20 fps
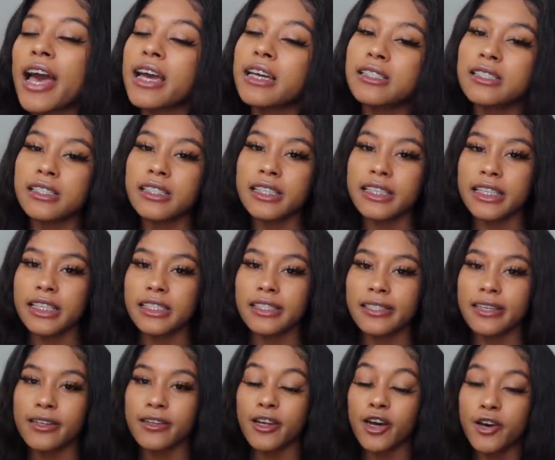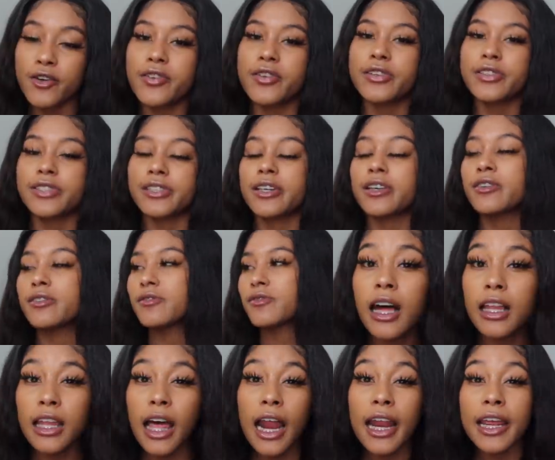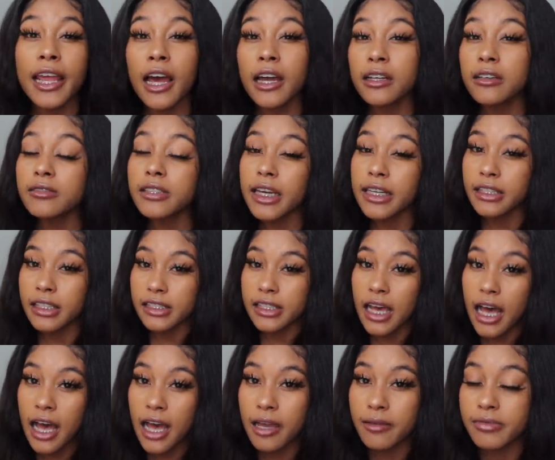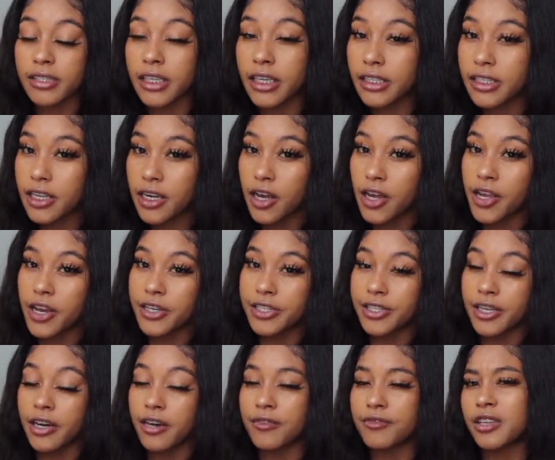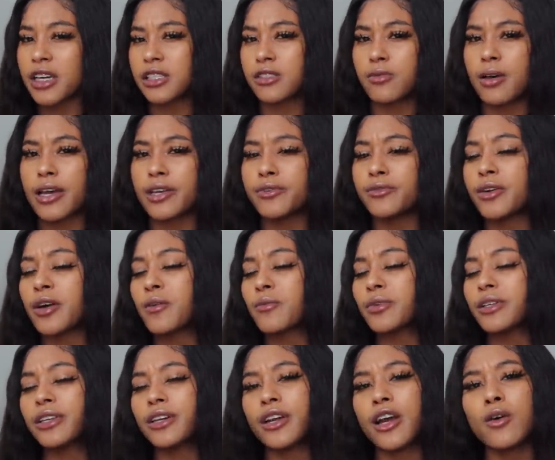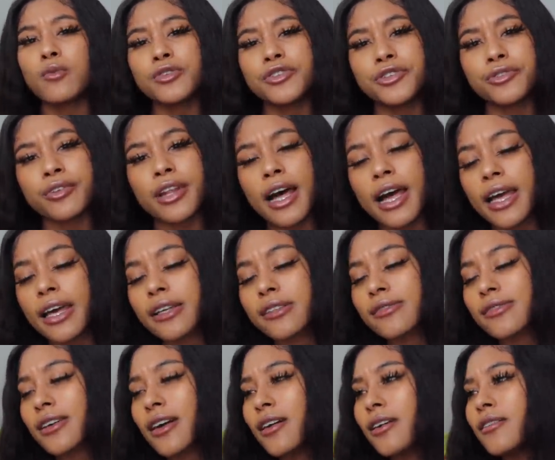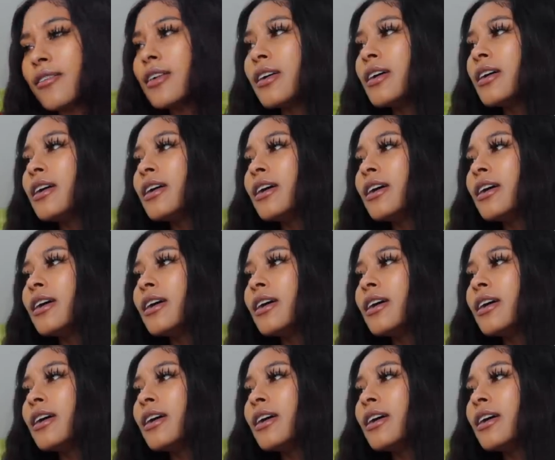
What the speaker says: Actually get to know yourself. A lot of y'all don't take the time to get to know yourselves. That's why you don't really know what you like. So